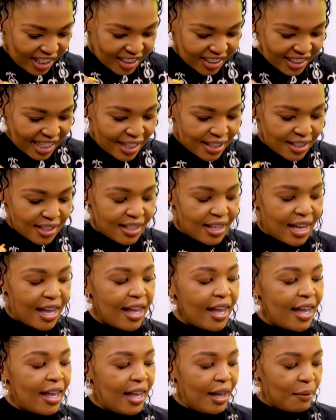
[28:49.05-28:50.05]
just
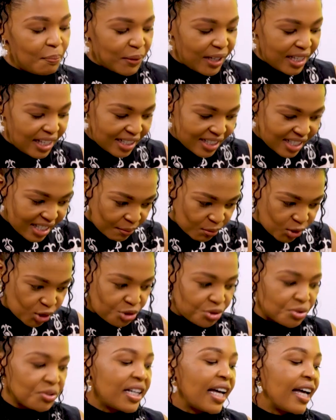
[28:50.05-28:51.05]
bring in some
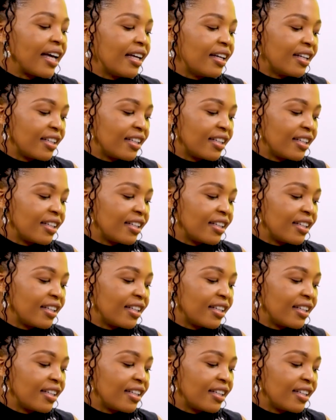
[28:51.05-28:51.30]
sugar.